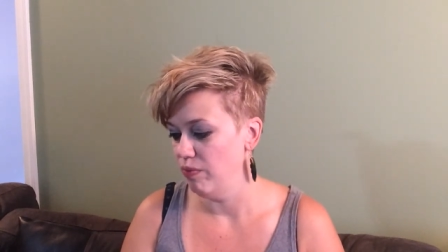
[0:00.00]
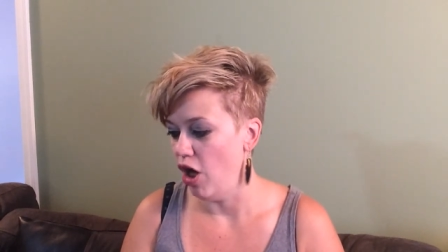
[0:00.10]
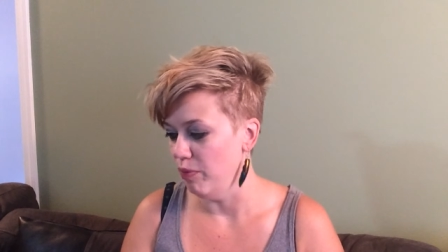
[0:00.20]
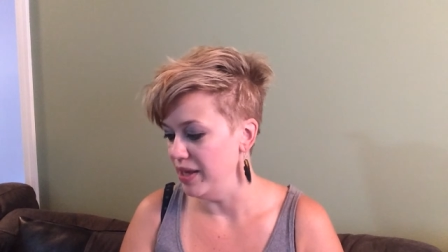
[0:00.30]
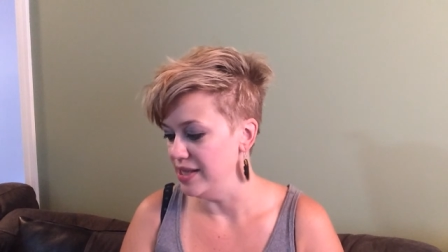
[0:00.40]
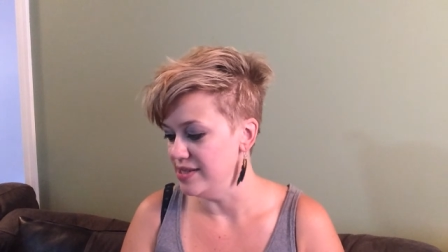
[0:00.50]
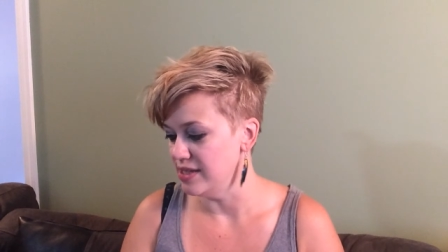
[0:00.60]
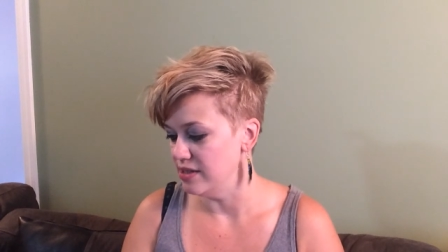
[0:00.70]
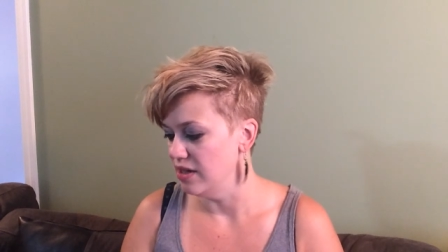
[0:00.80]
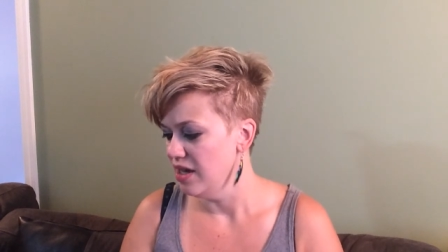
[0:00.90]
almonds
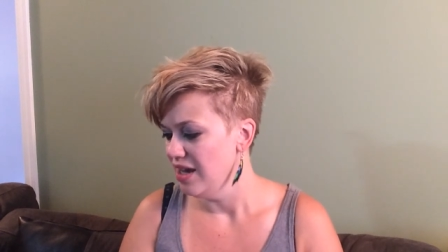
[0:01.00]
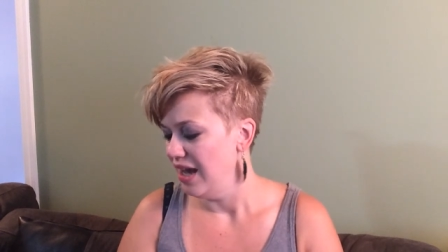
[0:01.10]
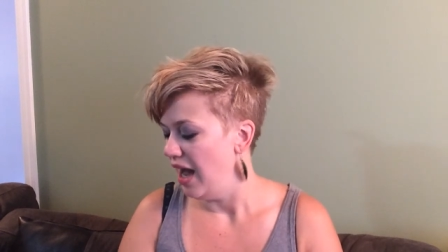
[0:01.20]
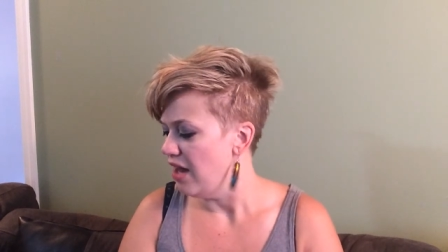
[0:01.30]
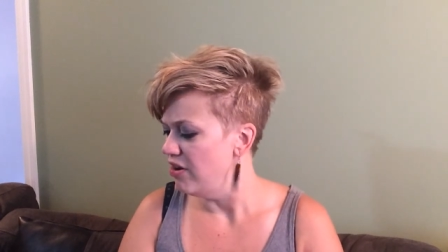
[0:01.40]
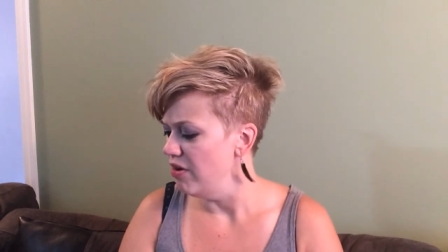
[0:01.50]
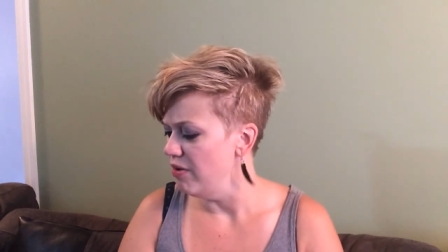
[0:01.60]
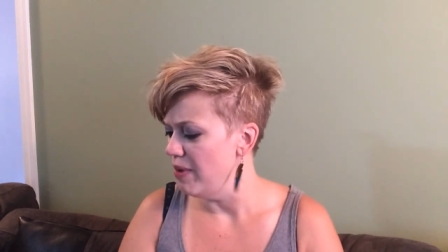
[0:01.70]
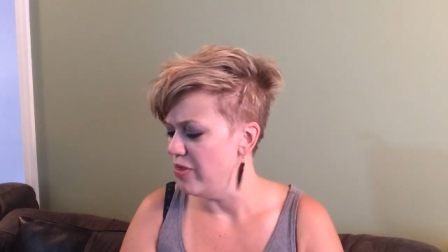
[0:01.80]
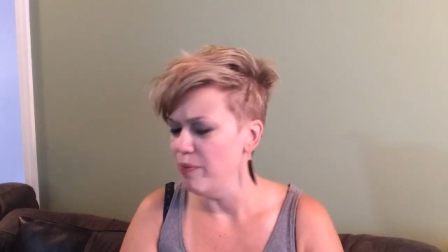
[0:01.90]
and I don't
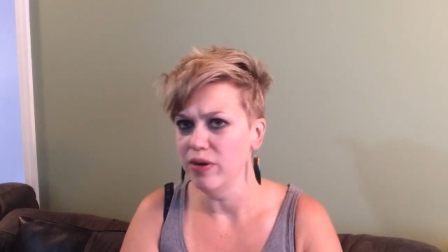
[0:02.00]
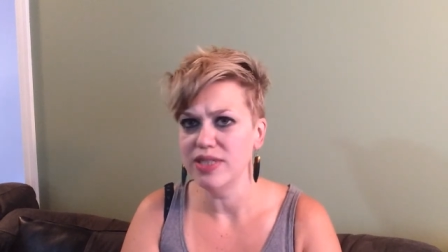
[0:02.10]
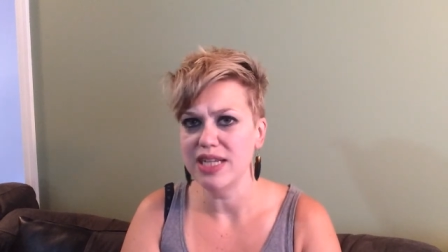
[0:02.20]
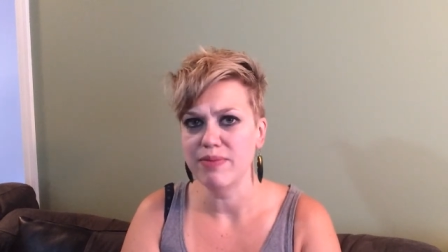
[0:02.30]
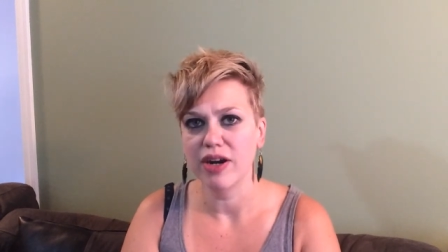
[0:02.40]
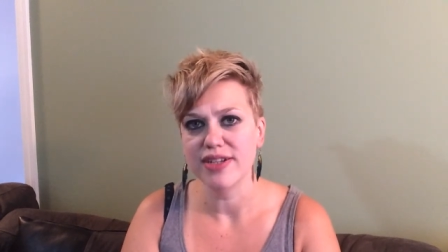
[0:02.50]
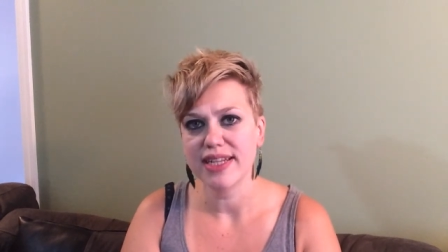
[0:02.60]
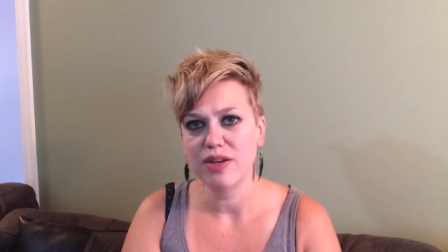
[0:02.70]
know about the protein bars.